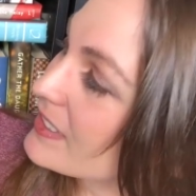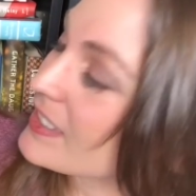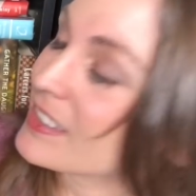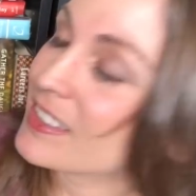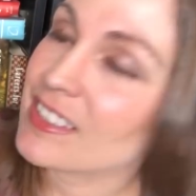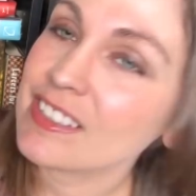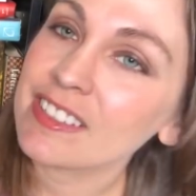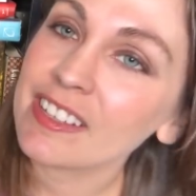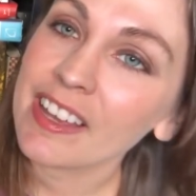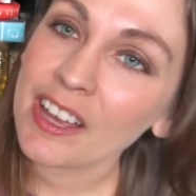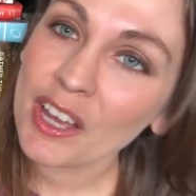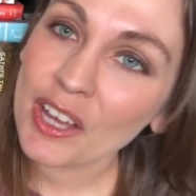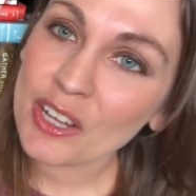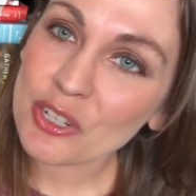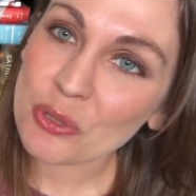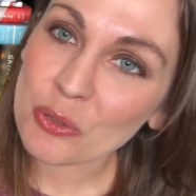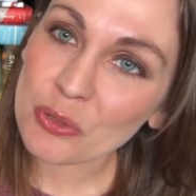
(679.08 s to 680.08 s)
This is
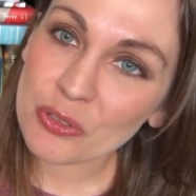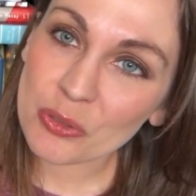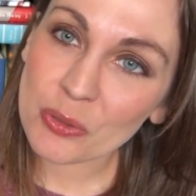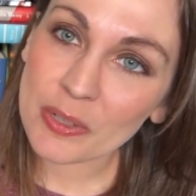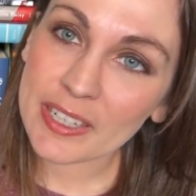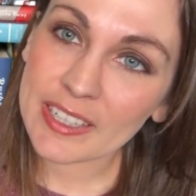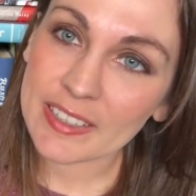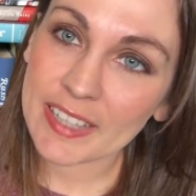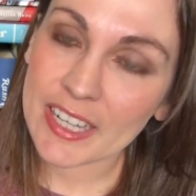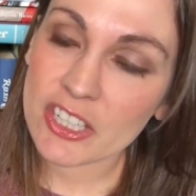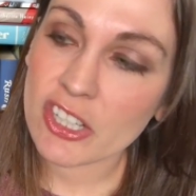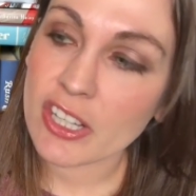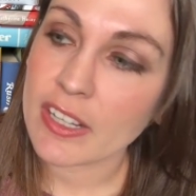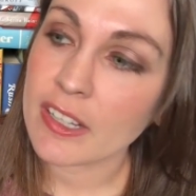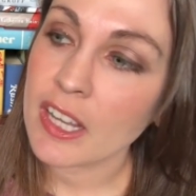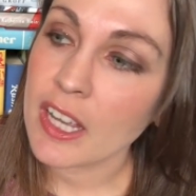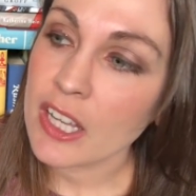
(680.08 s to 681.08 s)
a short story
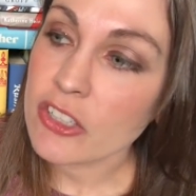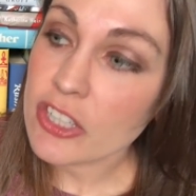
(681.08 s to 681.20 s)
collection.